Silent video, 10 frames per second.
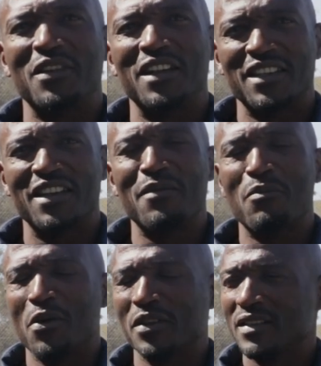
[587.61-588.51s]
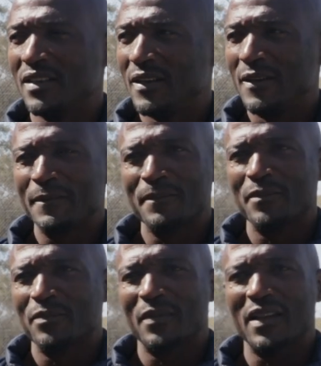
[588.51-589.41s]
well as an import.
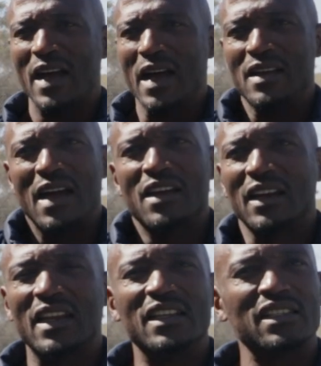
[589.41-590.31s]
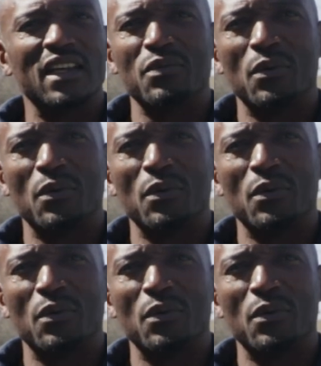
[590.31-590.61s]
I relished that